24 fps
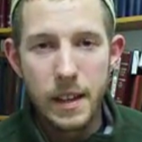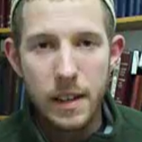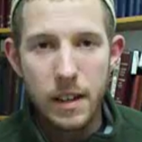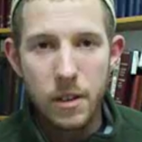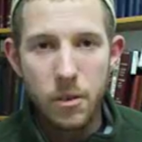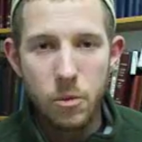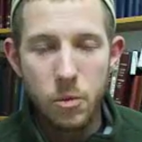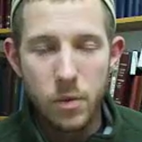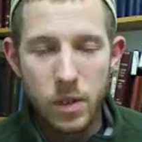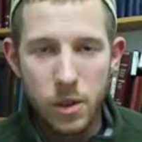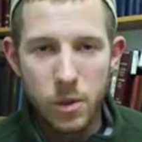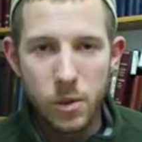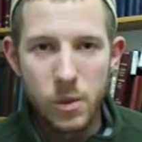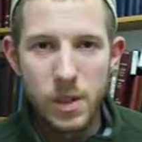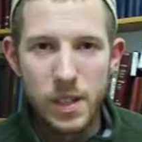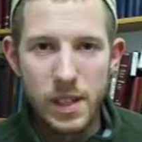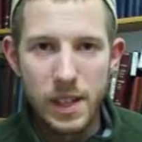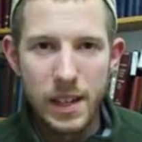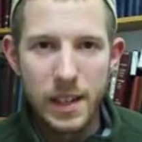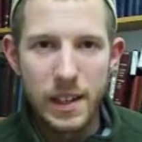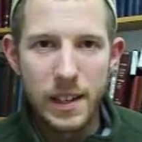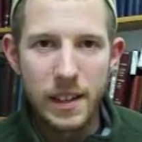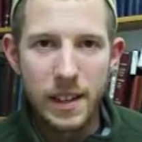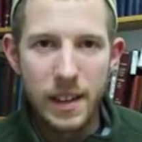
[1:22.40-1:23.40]
when you
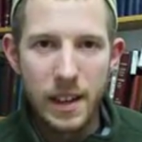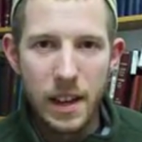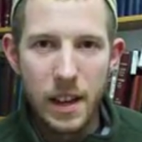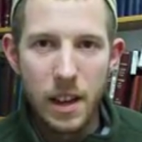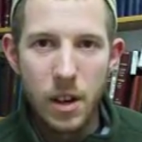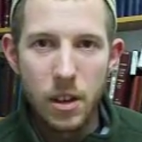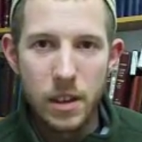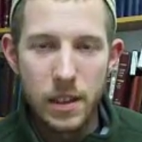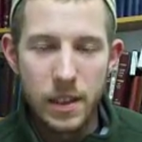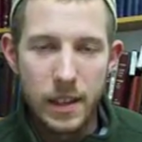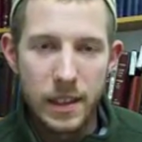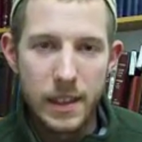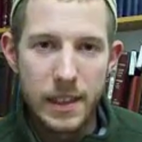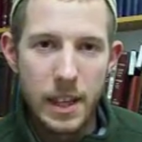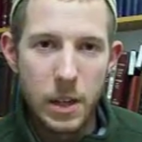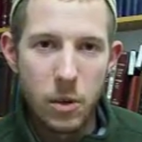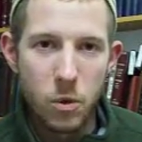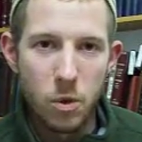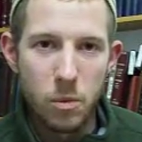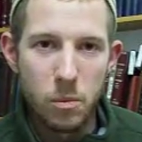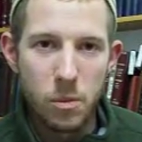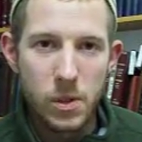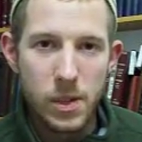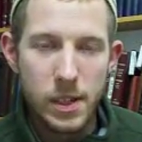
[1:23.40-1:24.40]
say that they
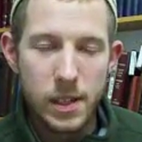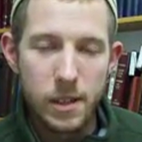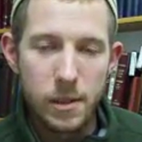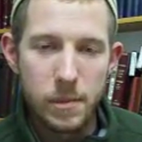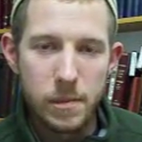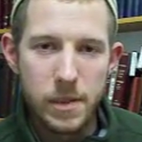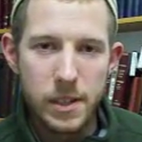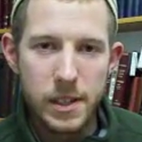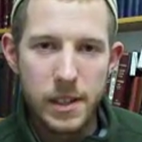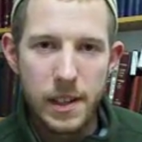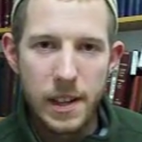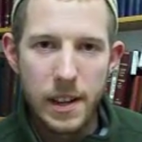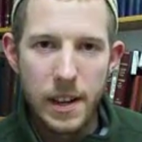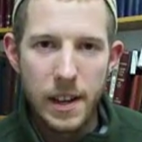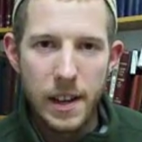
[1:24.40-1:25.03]
were Muslims,